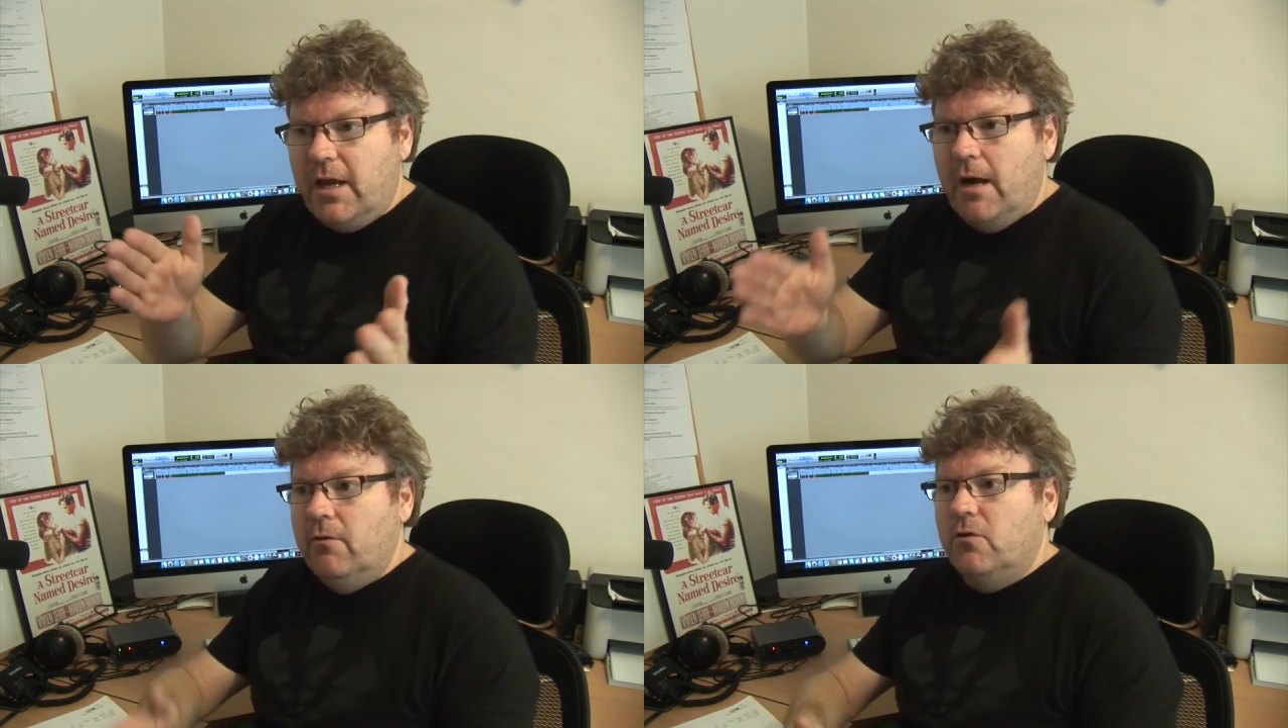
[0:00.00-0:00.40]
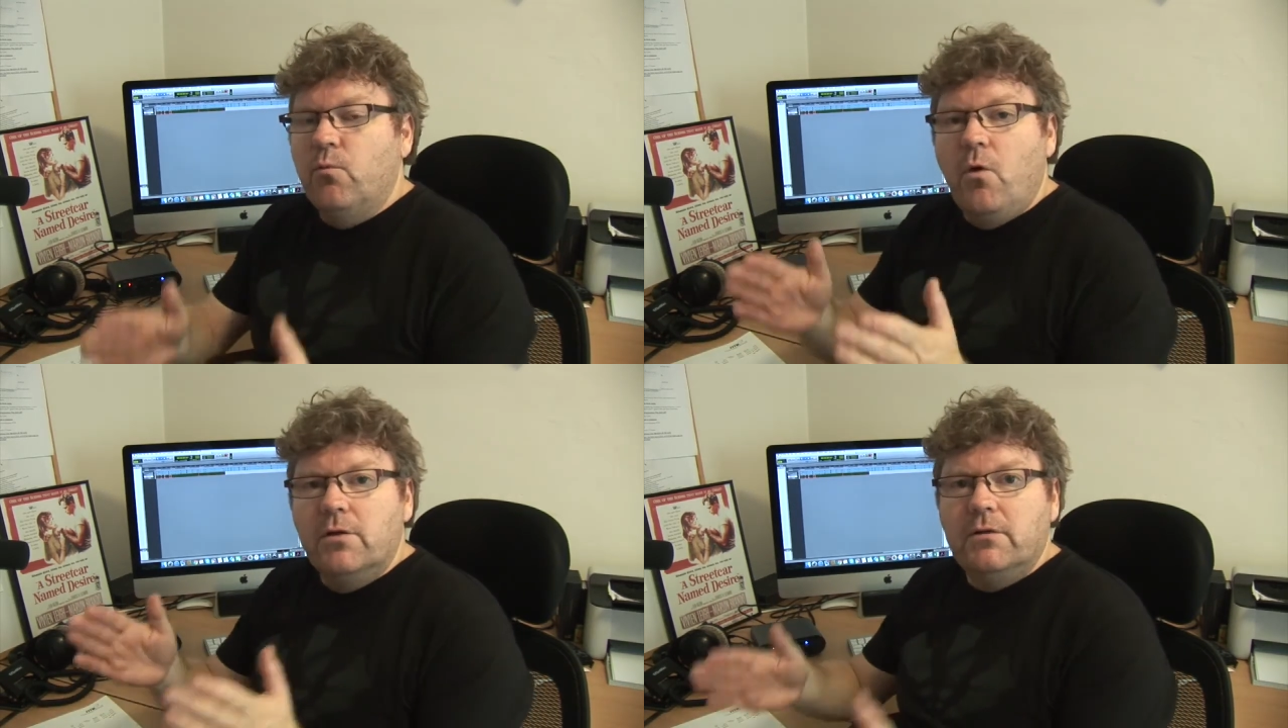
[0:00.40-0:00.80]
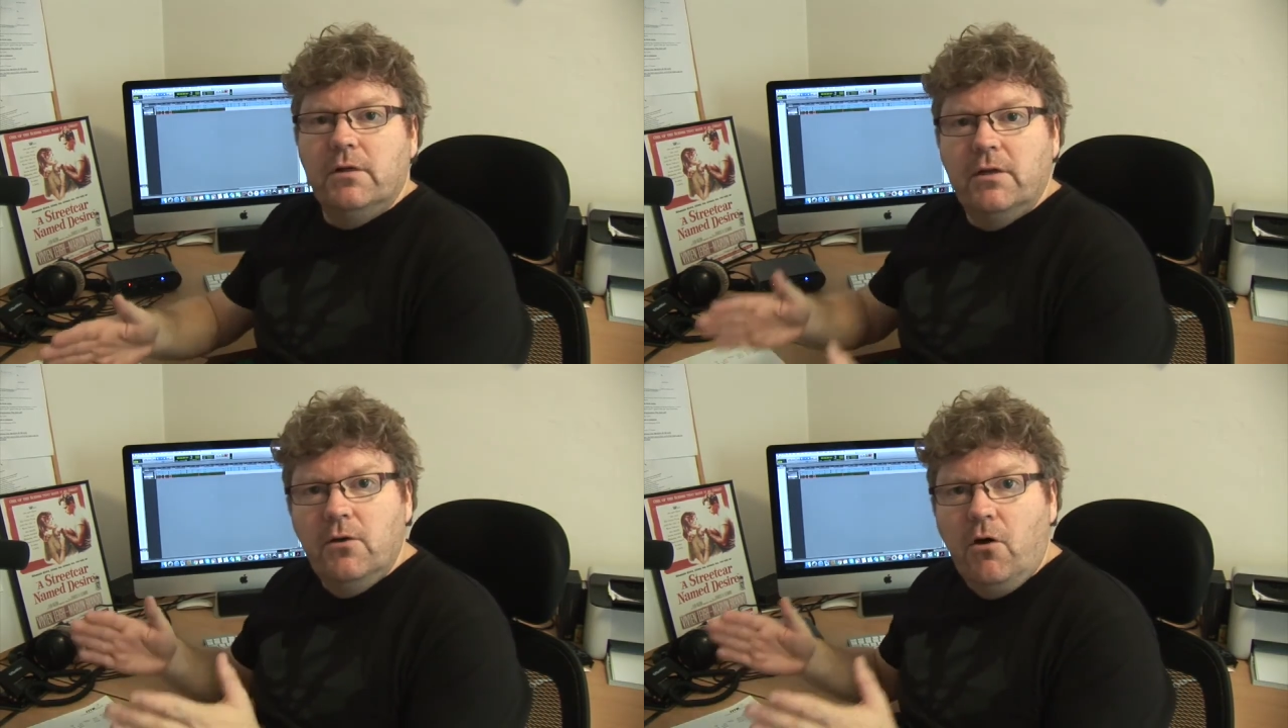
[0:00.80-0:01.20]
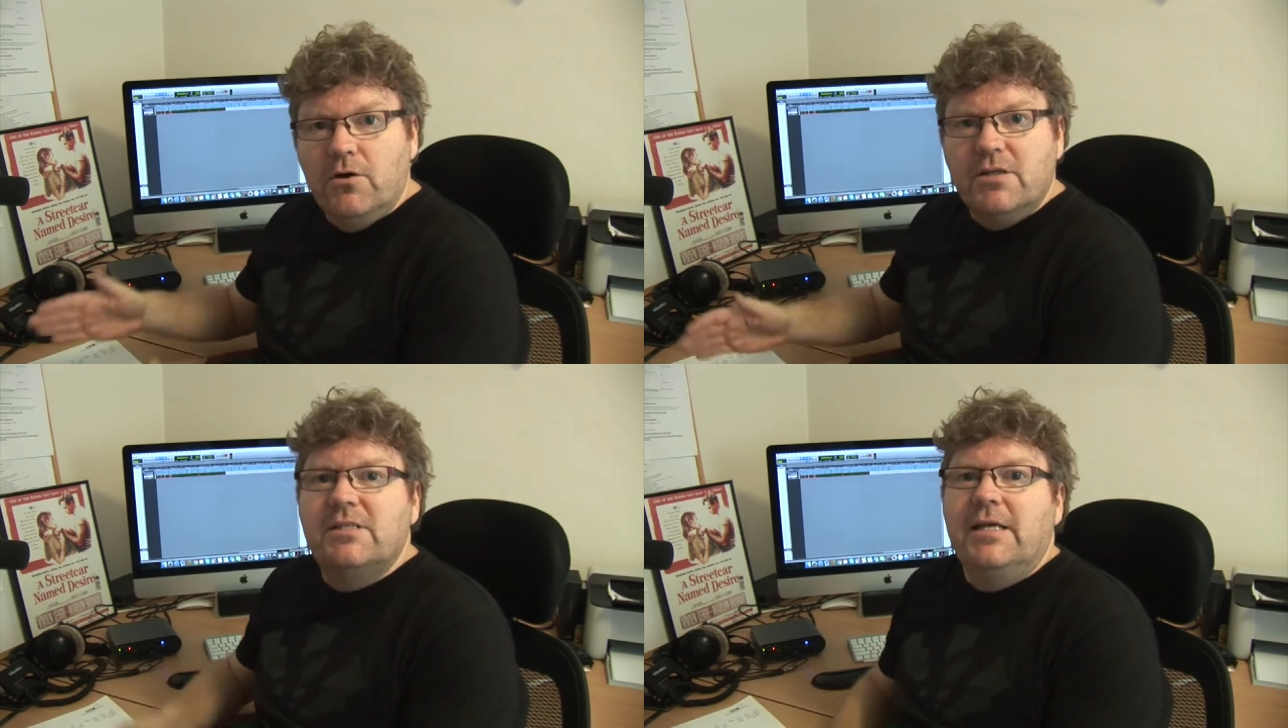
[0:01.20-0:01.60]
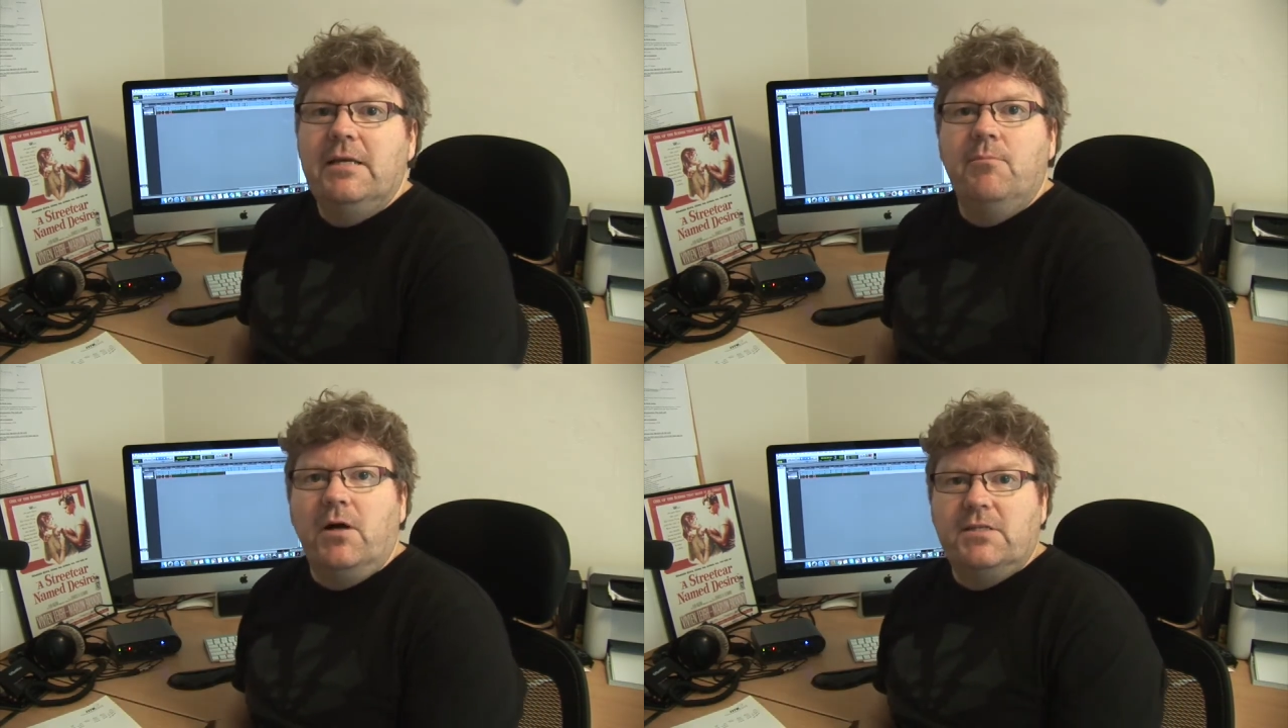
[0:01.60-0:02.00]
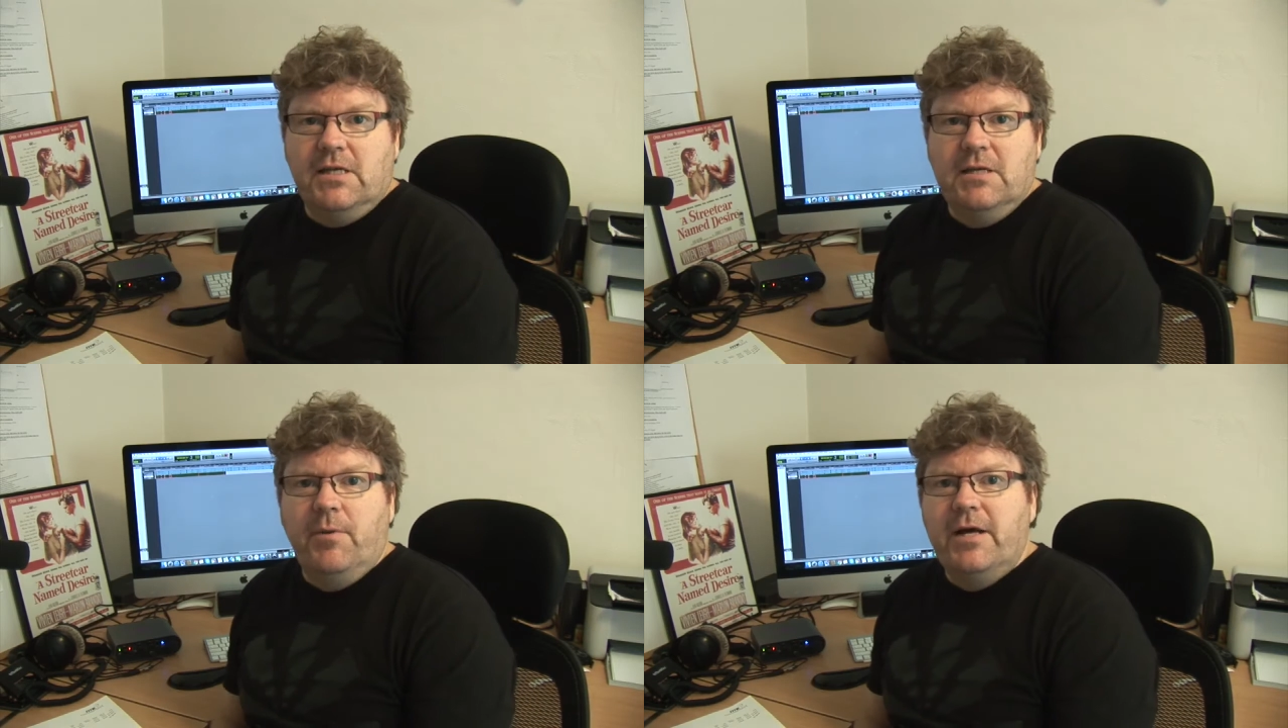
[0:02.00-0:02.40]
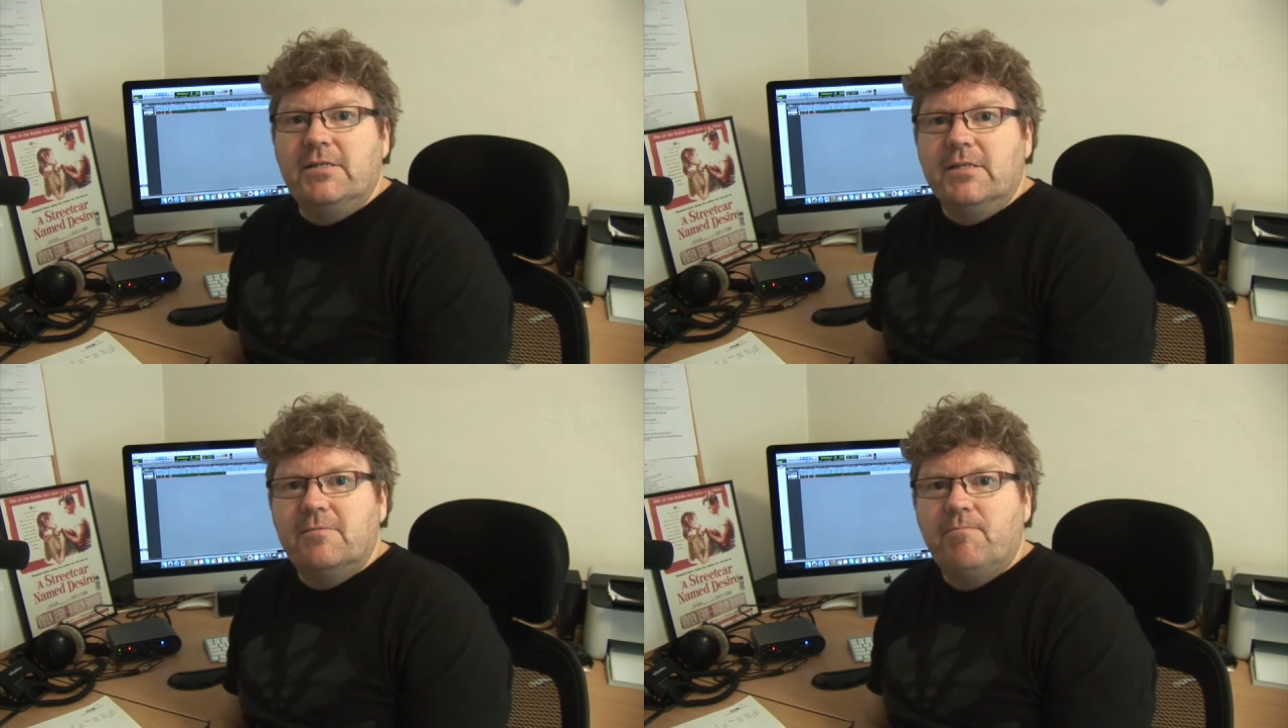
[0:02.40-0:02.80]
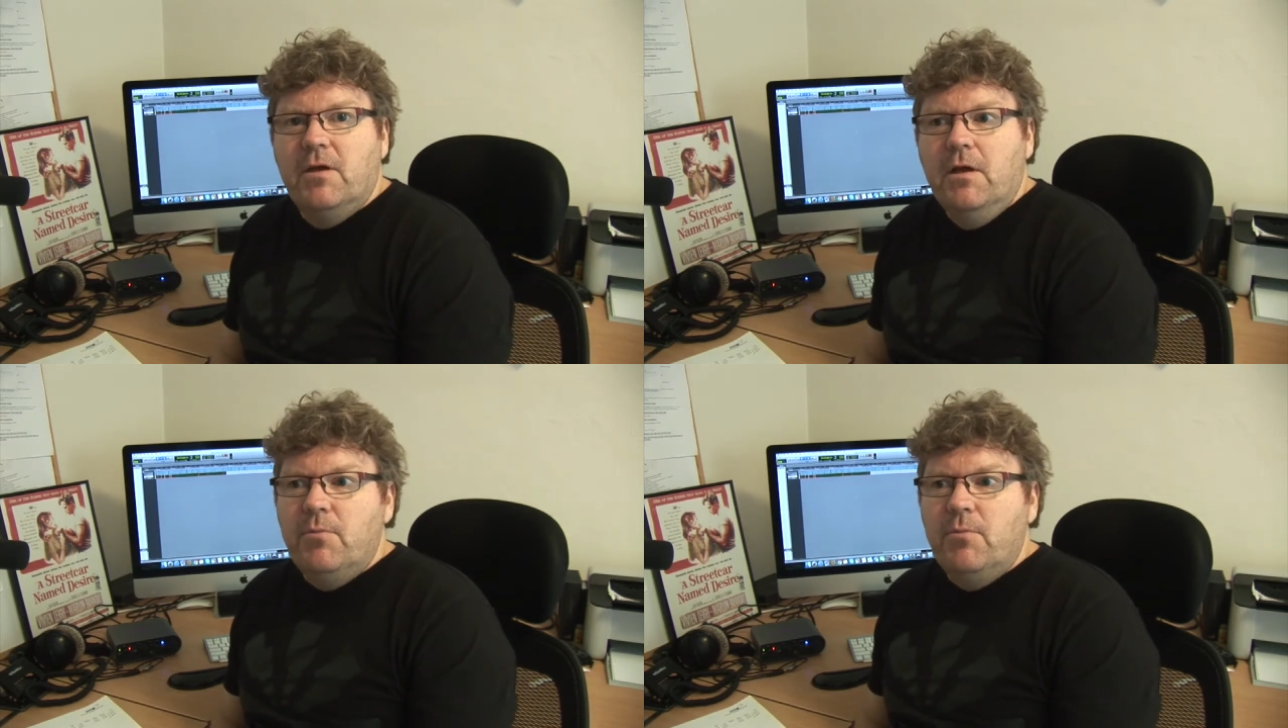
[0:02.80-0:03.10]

the character want on a scene-by-scene basis?